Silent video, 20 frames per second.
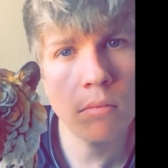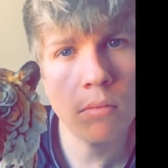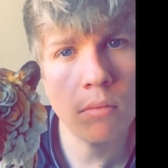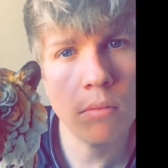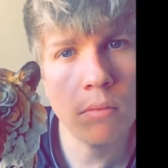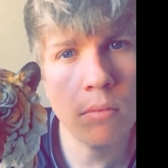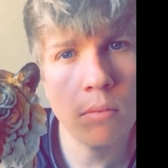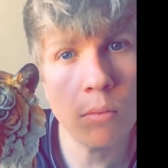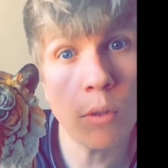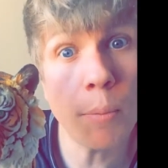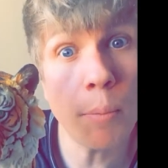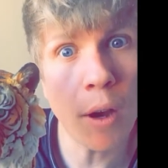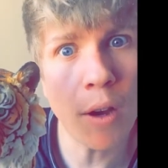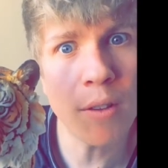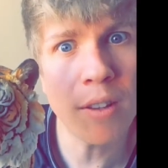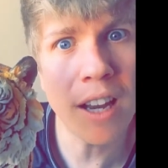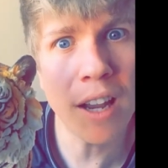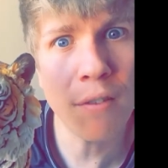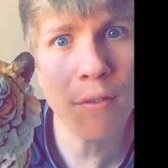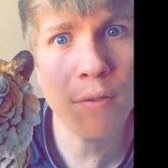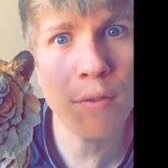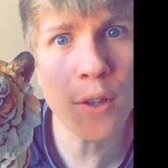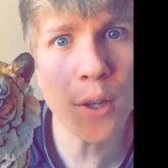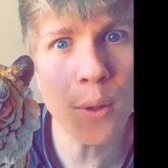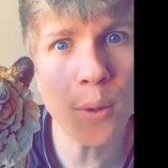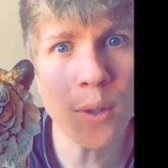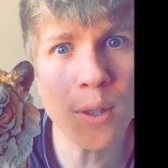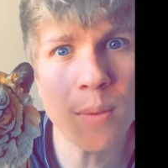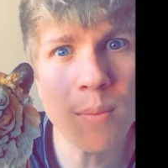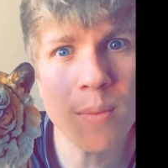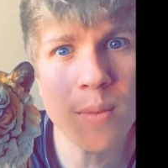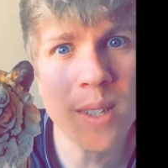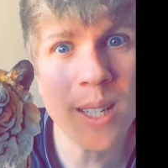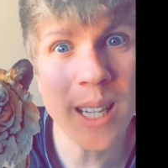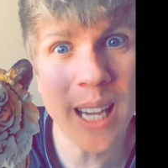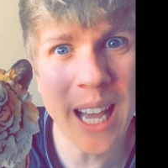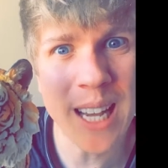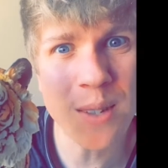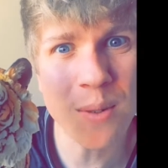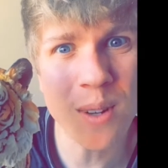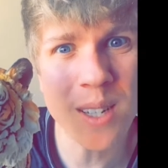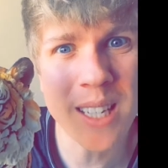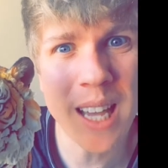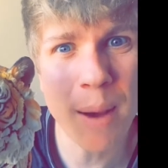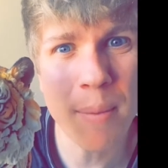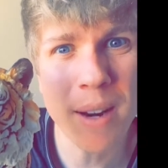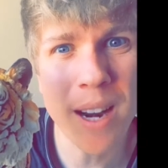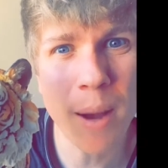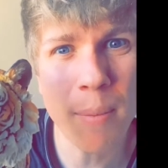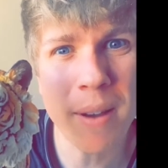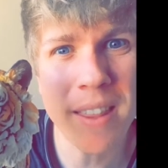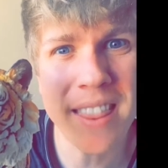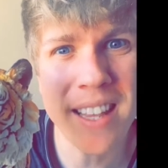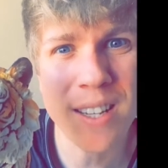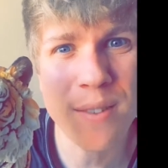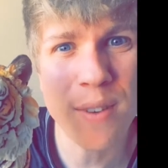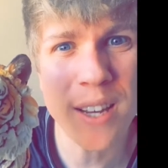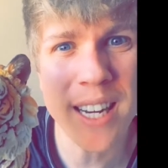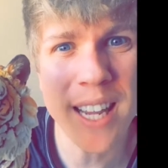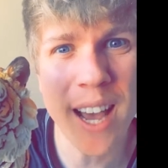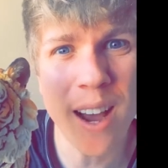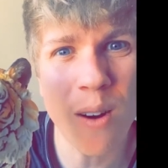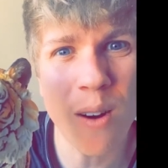We both love food, so guess what's coming up in this video?